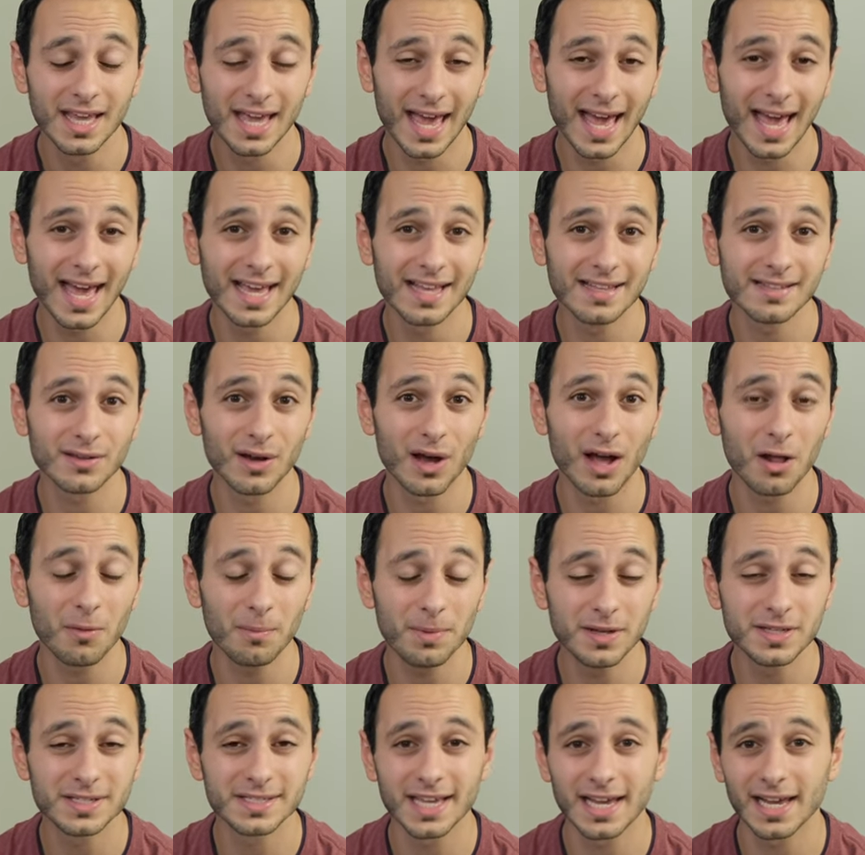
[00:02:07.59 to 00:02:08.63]
and I'll
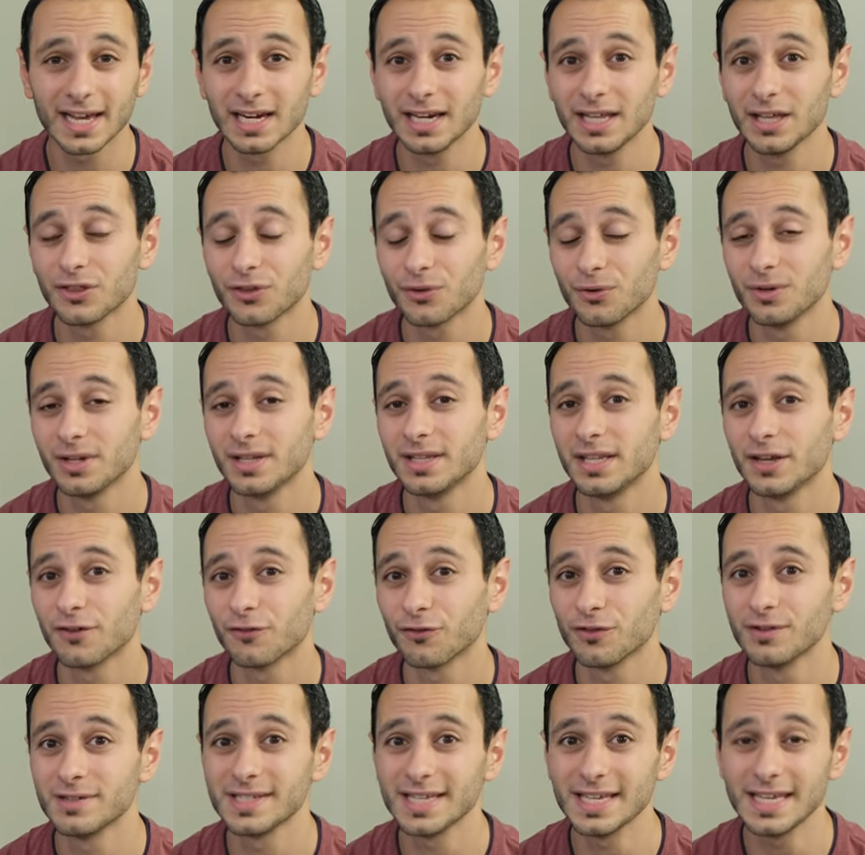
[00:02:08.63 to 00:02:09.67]
be cycling through the
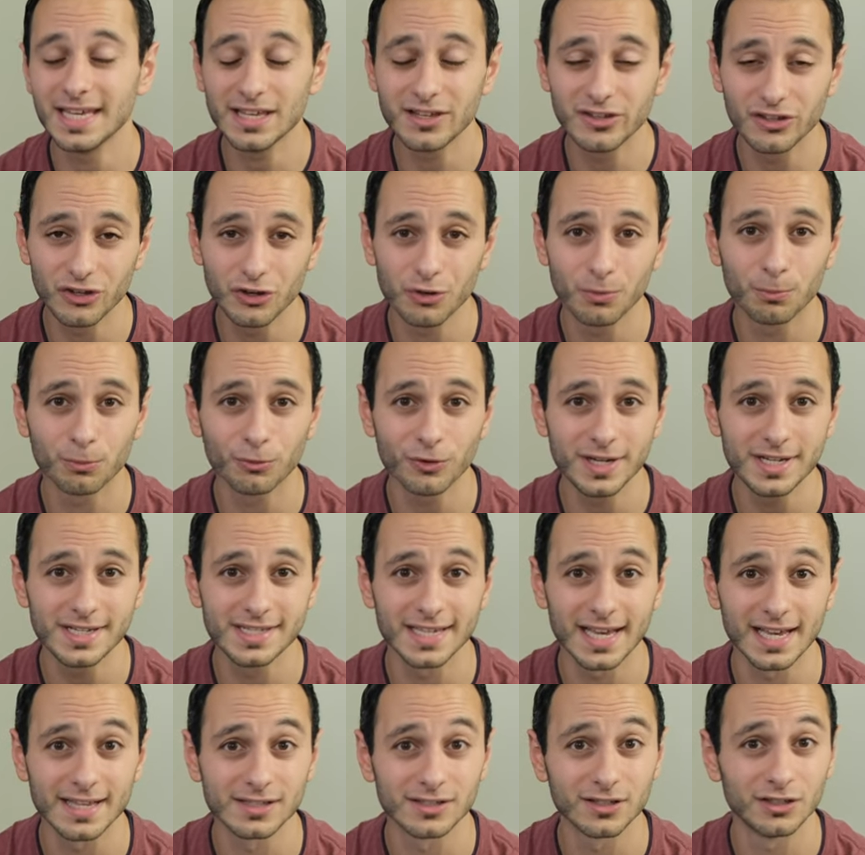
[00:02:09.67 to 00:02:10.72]
different EQ
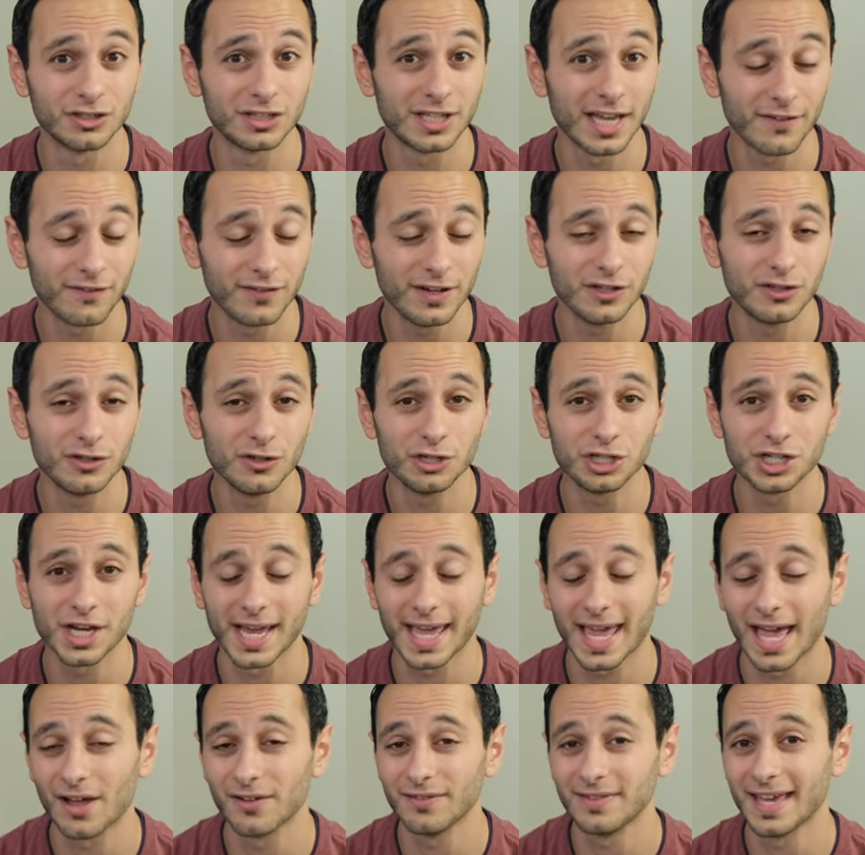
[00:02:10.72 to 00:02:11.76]
presets, so definitely do
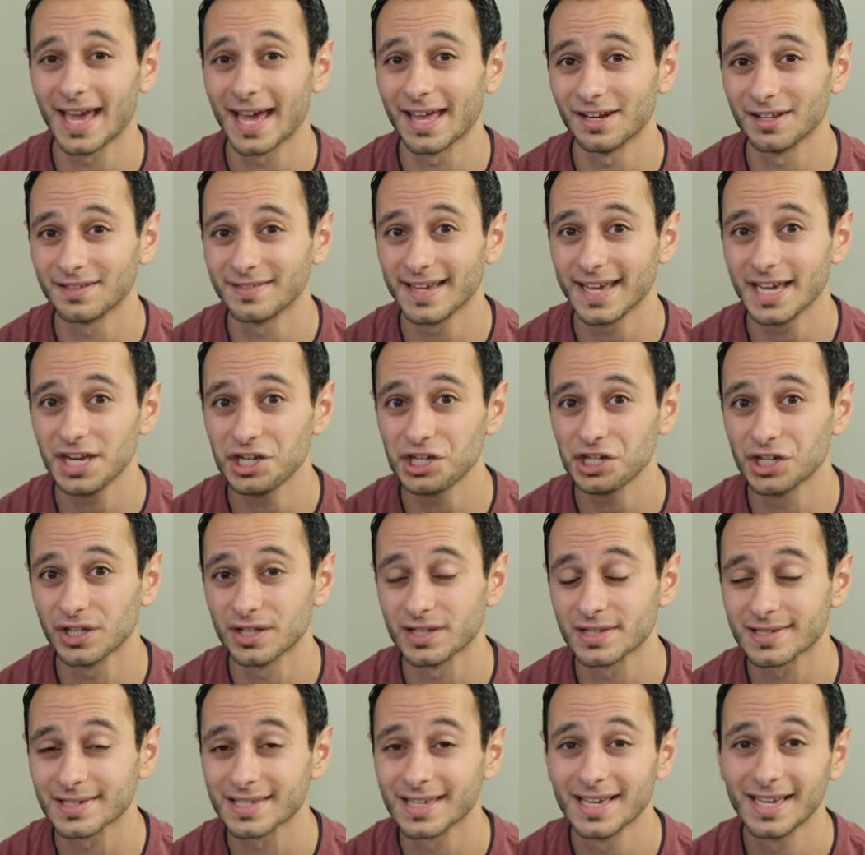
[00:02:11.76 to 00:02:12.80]
check out the
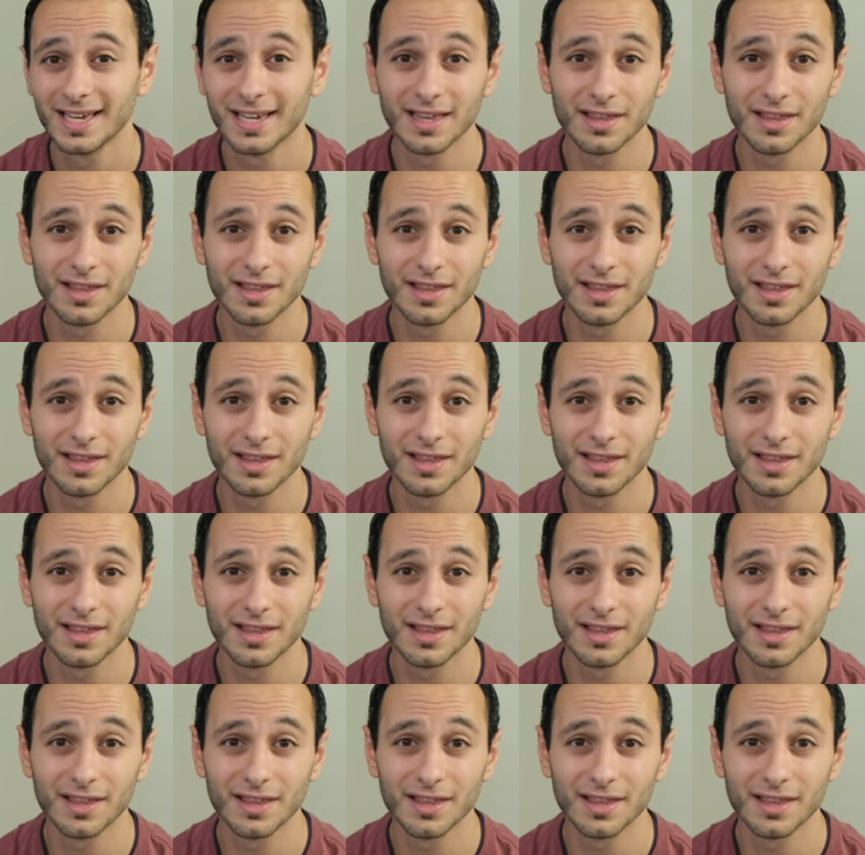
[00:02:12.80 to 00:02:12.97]
annotations.